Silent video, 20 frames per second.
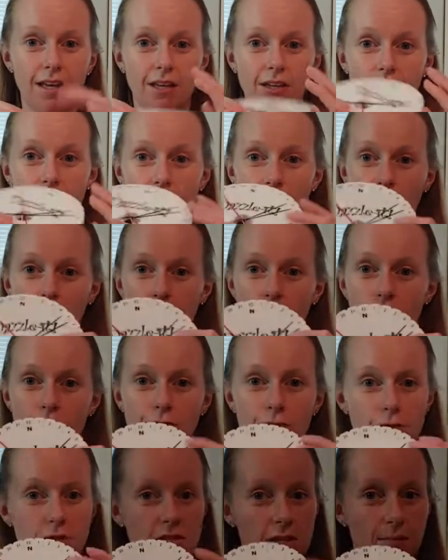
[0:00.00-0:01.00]
You can go
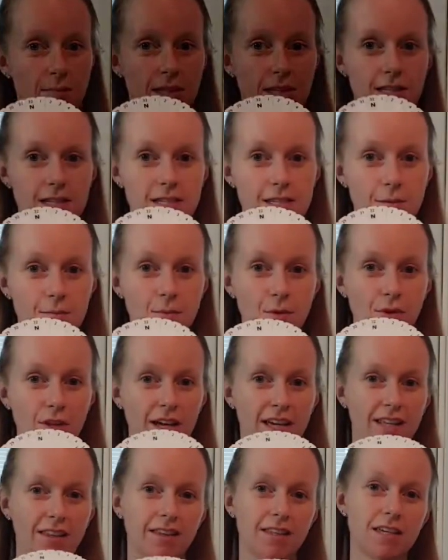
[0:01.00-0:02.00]
for something simple
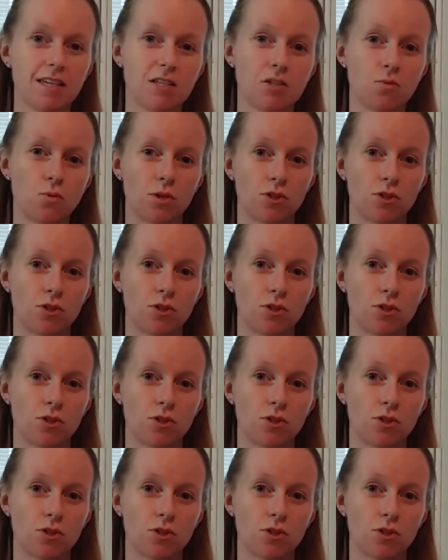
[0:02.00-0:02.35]
like this,